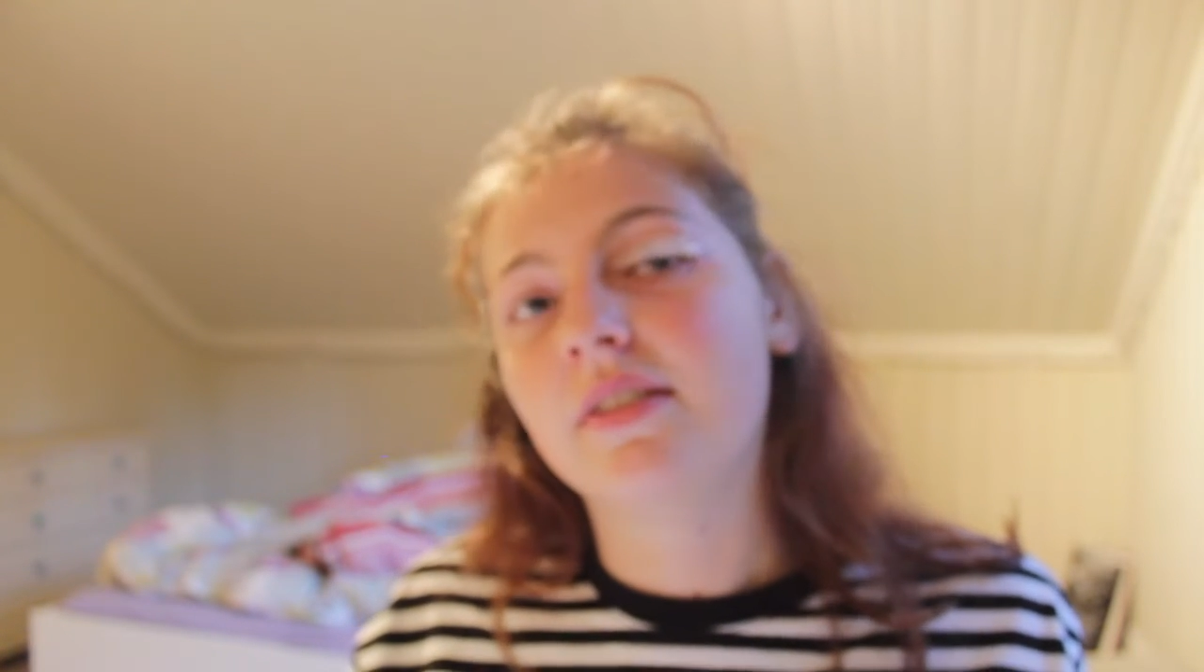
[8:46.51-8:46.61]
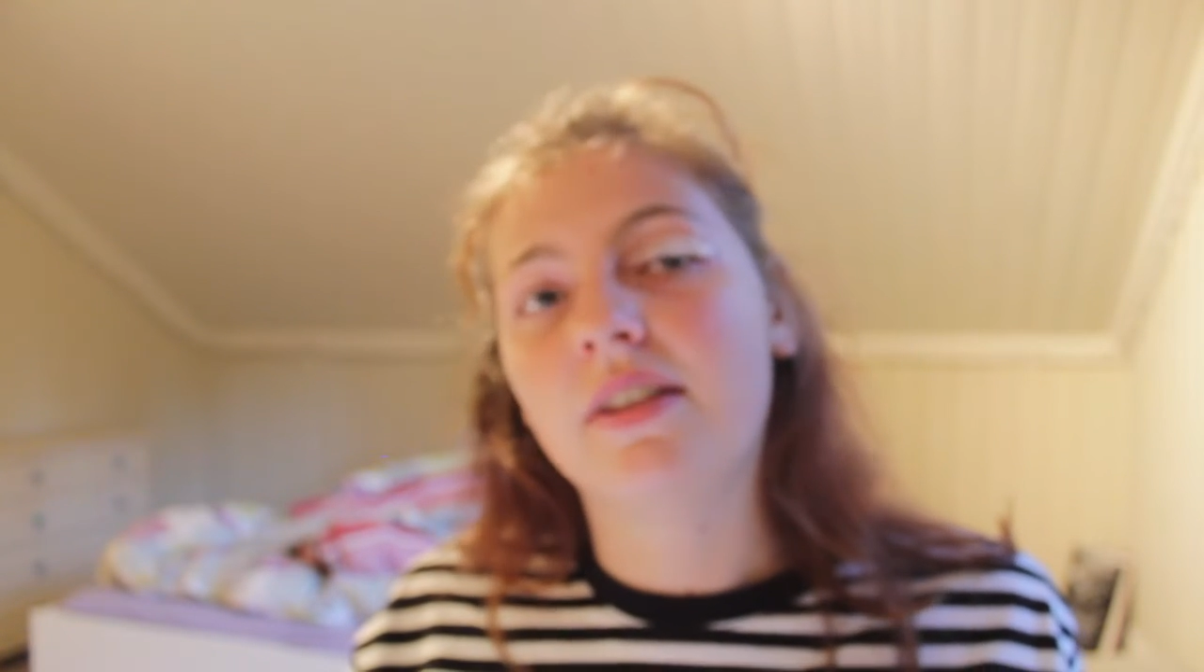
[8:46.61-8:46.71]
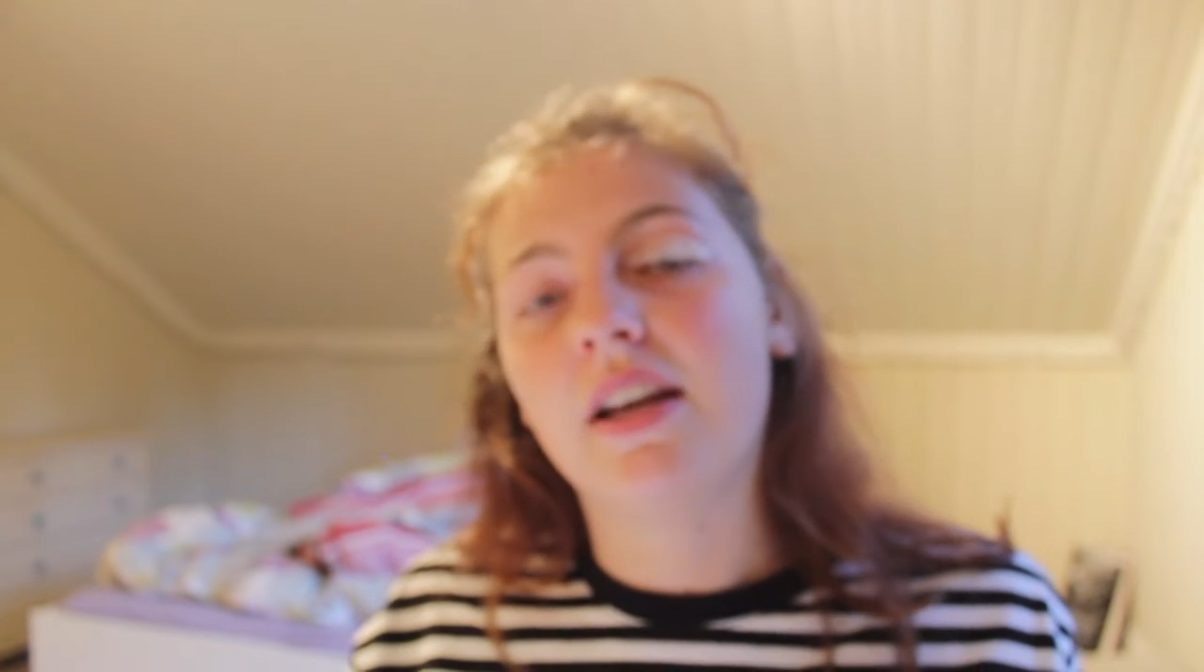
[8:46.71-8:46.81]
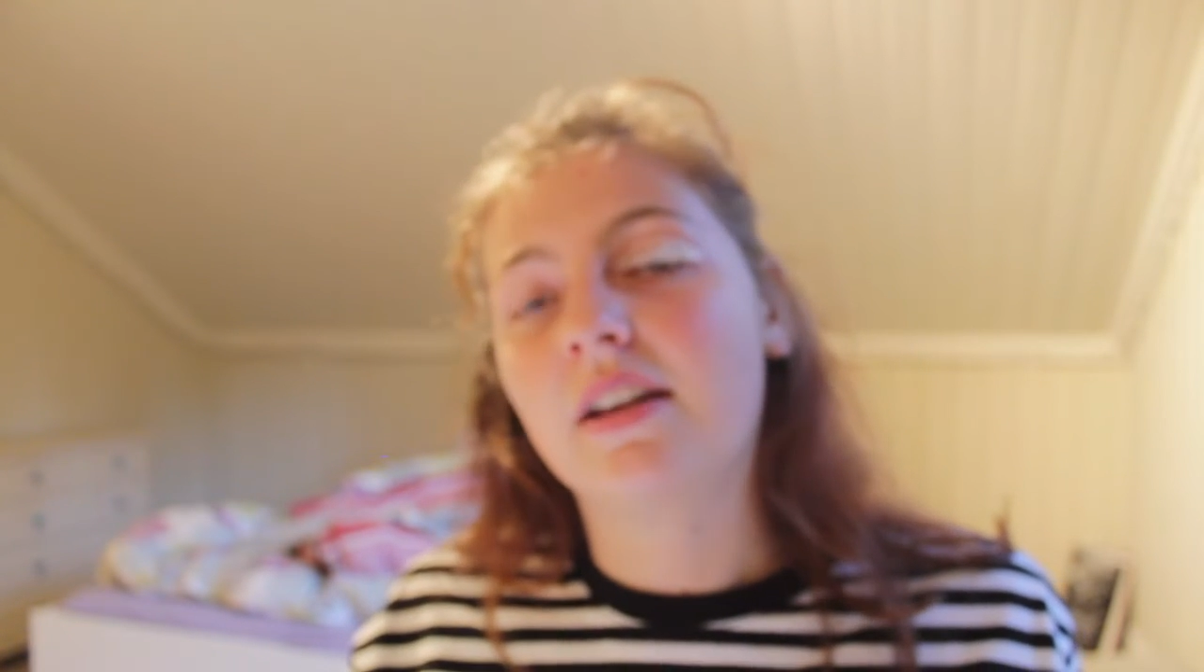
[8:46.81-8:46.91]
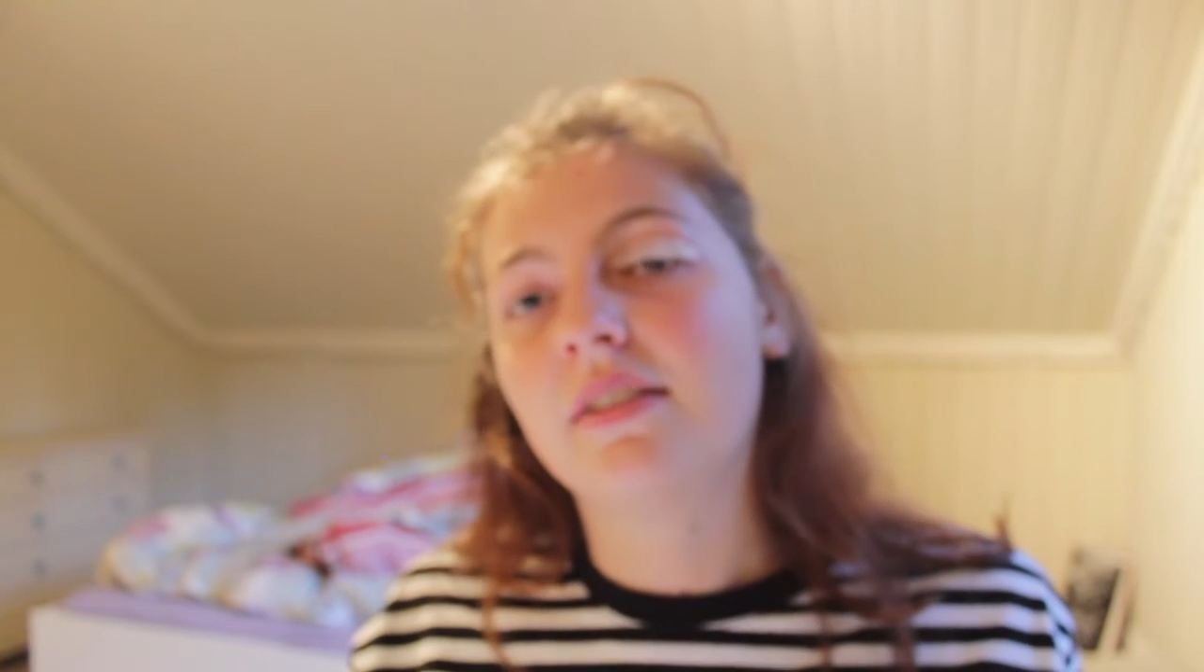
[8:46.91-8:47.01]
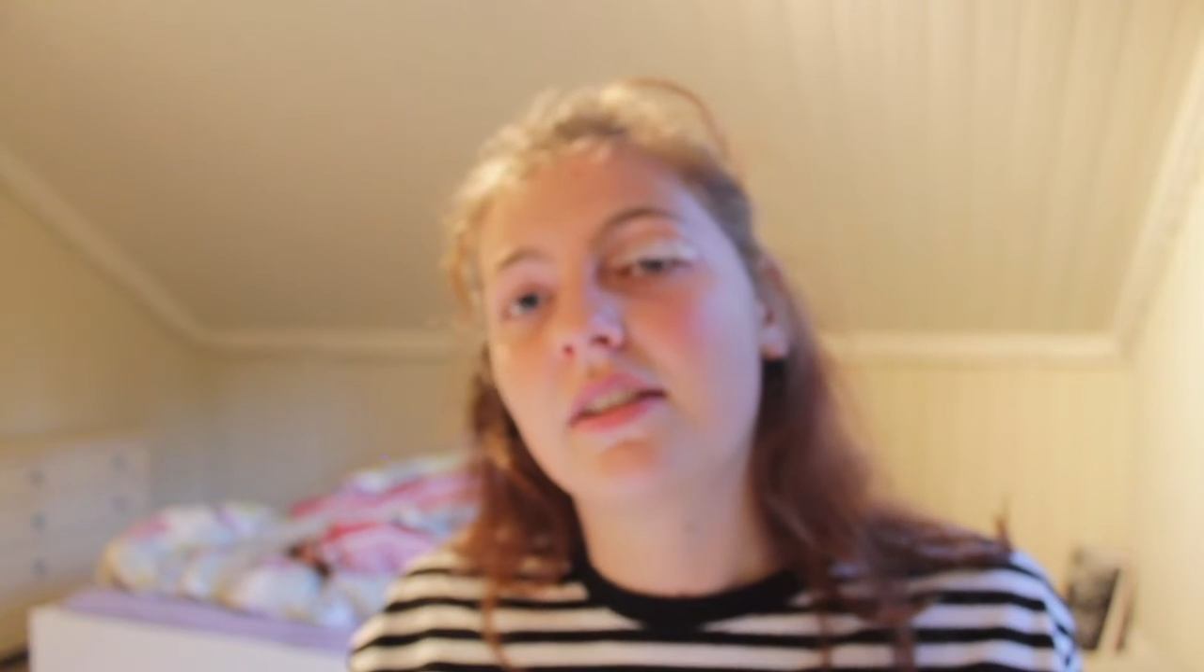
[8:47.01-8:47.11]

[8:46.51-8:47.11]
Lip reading: yeah,